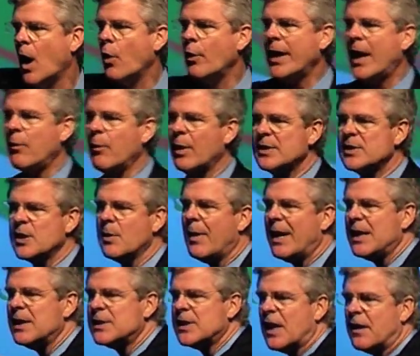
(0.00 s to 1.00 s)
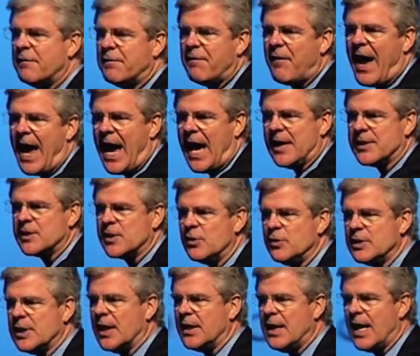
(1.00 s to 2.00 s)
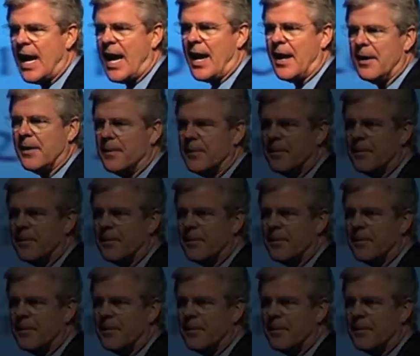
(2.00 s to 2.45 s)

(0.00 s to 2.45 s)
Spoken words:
Okay, wait, somebody said fast. Who said that?